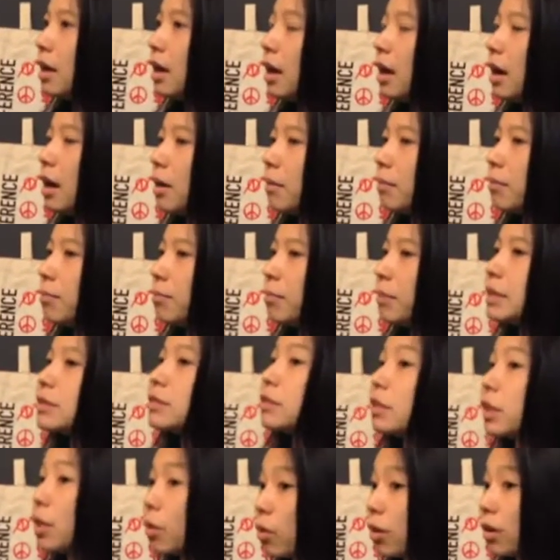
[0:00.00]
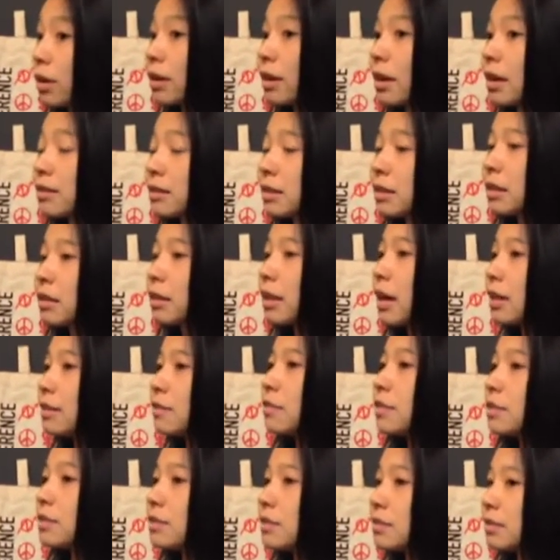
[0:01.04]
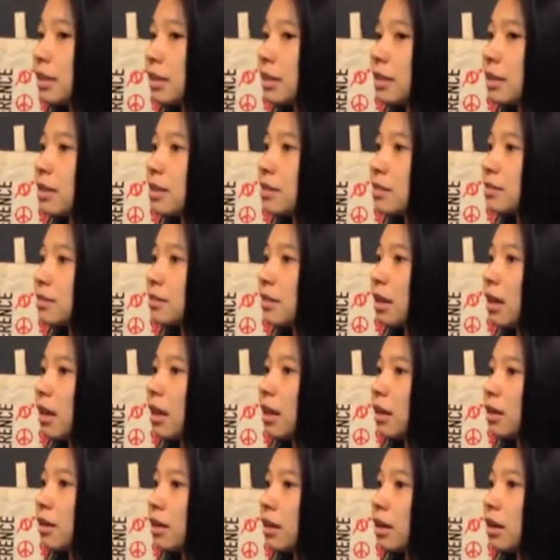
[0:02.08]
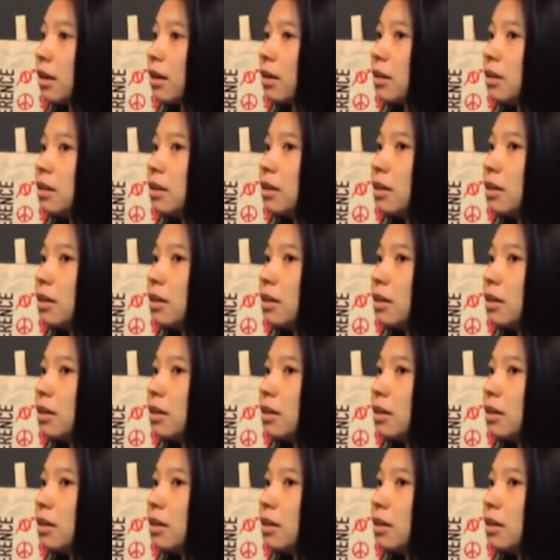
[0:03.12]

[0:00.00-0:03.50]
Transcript: um, basically organizing class visits like this and uh,